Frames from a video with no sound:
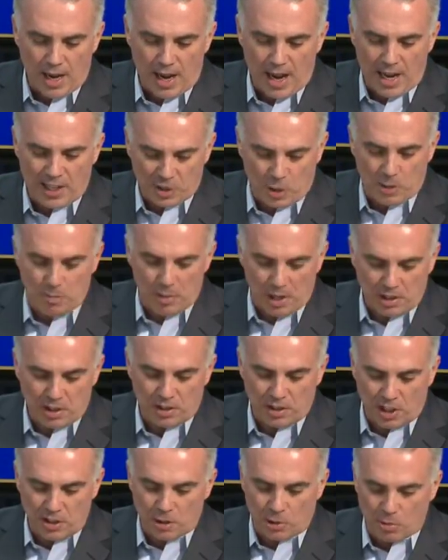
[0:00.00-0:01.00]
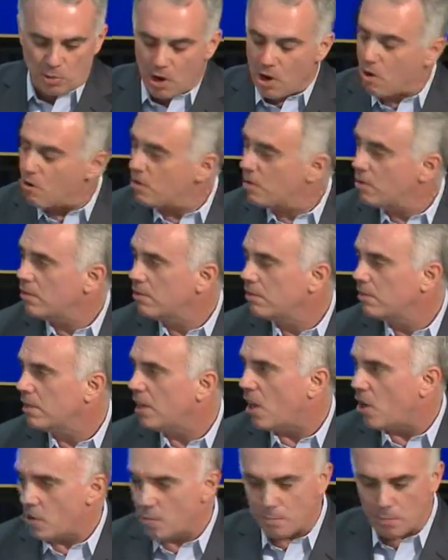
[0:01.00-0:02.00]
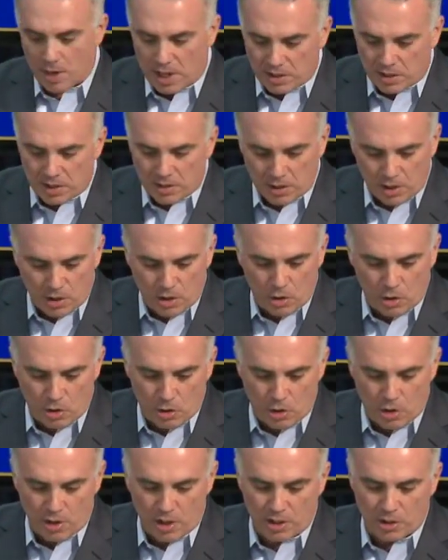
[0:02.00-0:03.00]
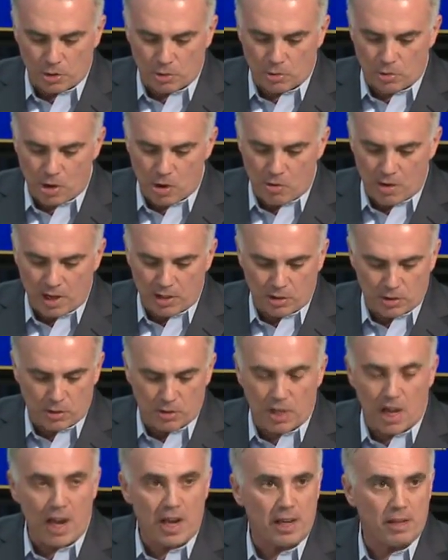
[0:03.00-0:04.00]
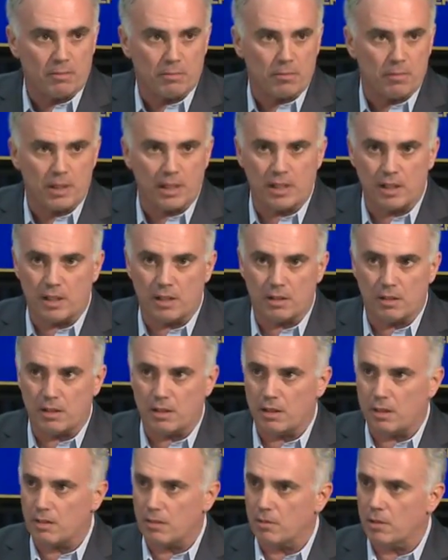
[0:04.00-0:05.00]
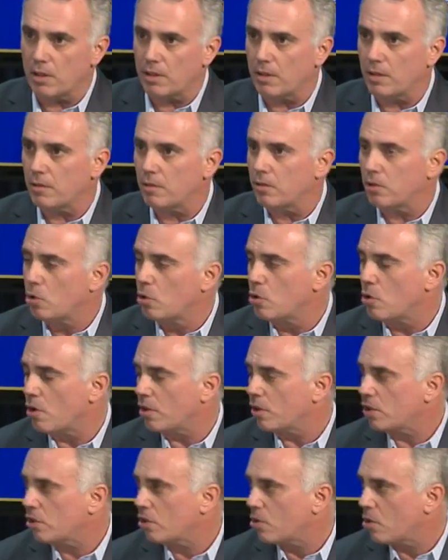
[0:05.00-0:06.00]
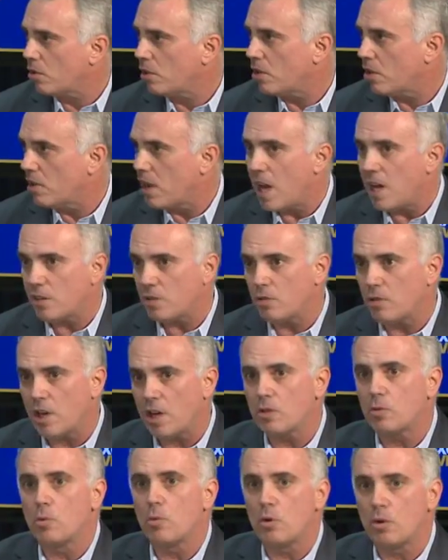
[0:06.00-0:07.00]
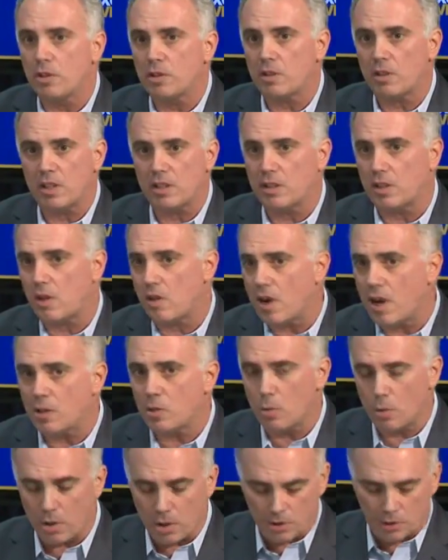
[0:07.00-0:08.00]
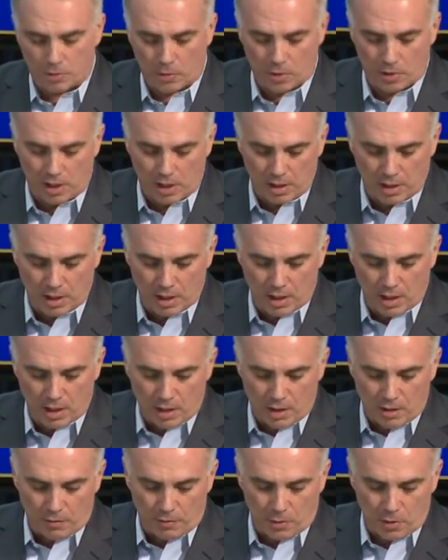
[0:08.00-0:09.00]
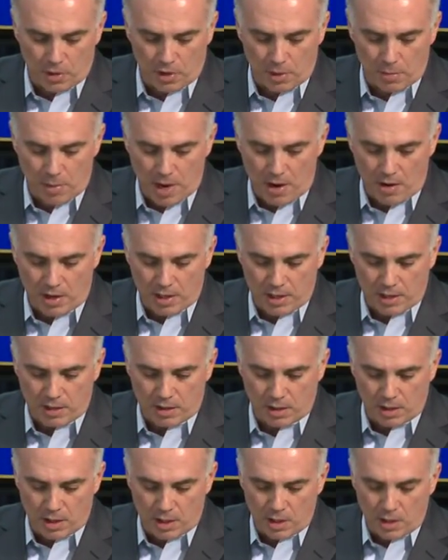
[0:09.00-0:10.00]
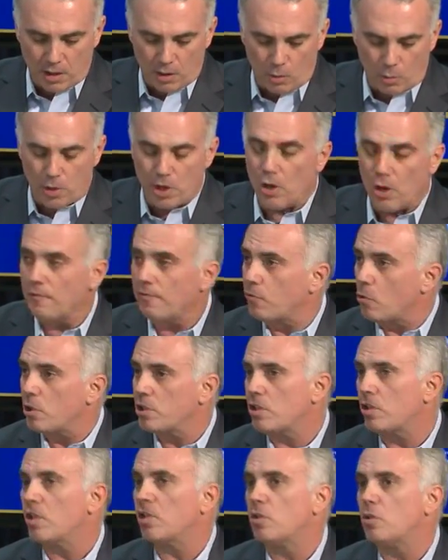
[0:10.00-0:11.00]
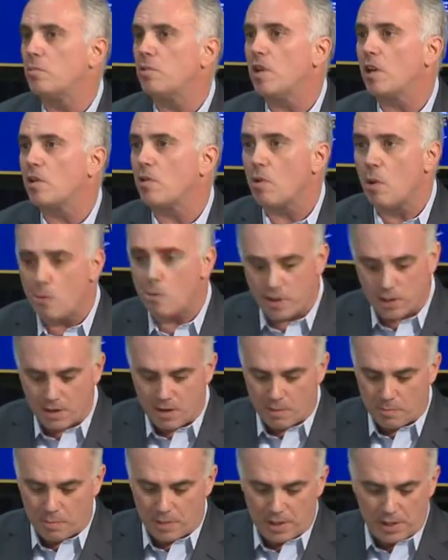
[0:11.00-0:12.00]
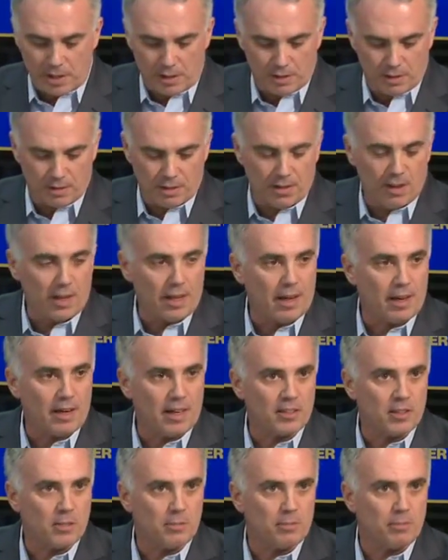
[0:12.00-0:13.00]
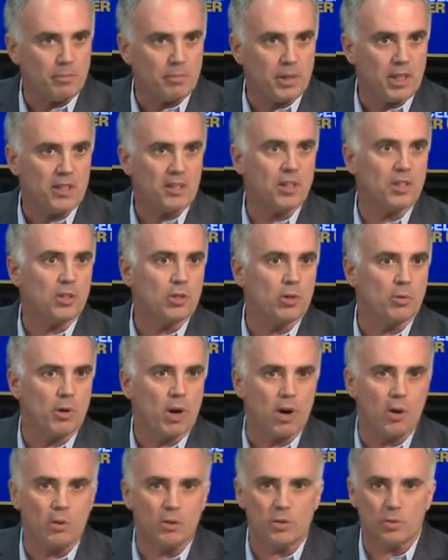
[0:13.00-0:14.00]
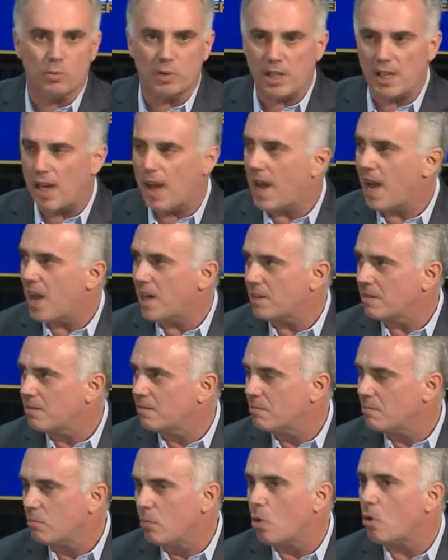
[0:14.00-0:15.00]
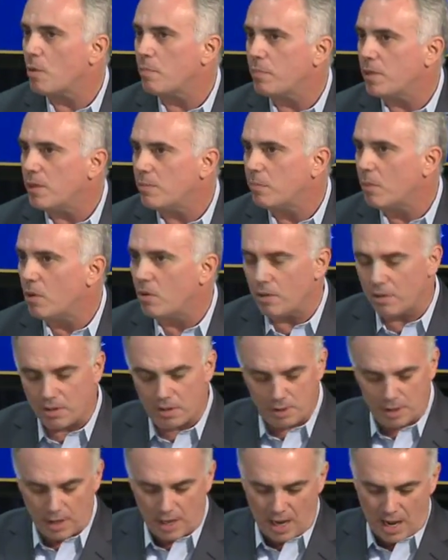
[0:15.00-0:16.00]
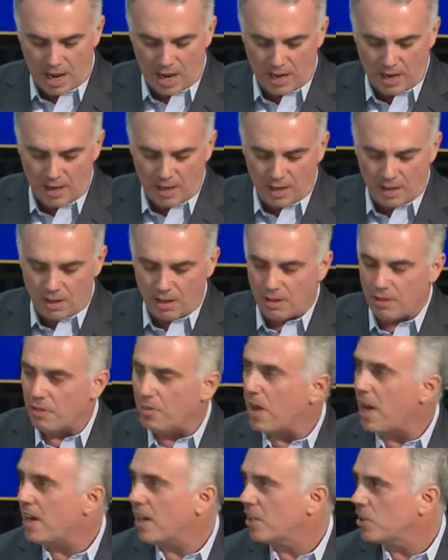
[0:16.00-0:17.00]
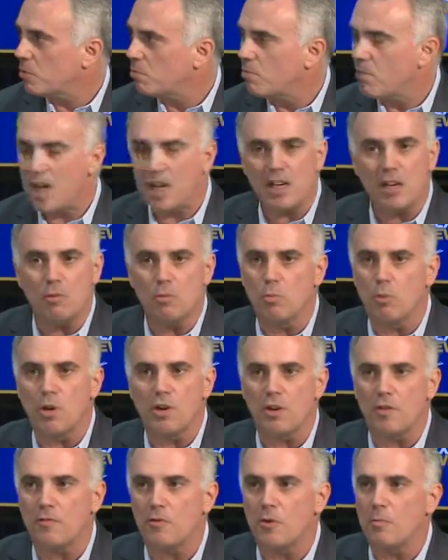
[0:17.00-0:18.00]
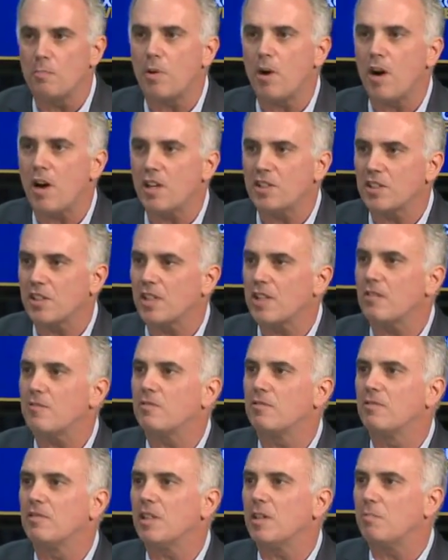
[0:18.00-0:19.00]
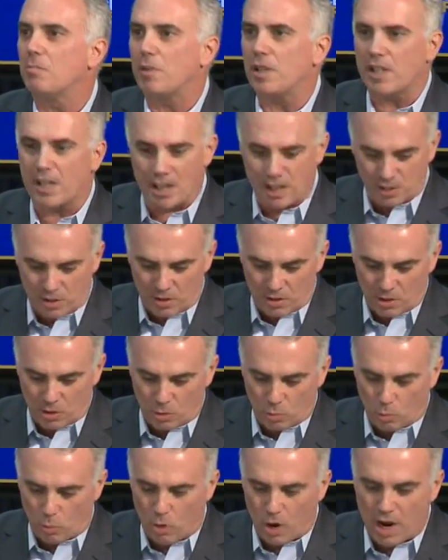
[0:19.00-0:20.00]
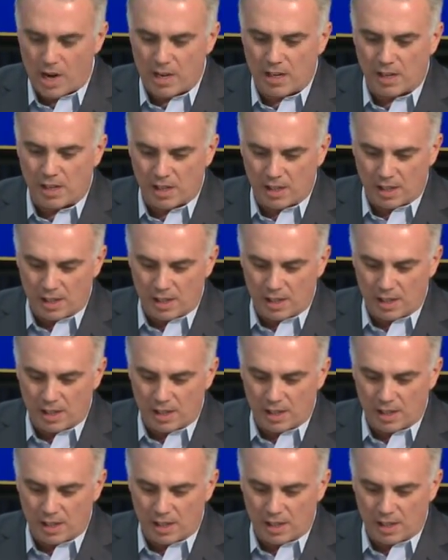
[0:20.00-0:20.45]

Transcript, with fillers: As our business has grown, our presence in New York has grown, and today uh, New York is not only our national headquarters, it's our headquarters for the, for the Americas we are fortunate to be a growing company, and as a business grows, we add more people, and that has many wonderful positive implications. One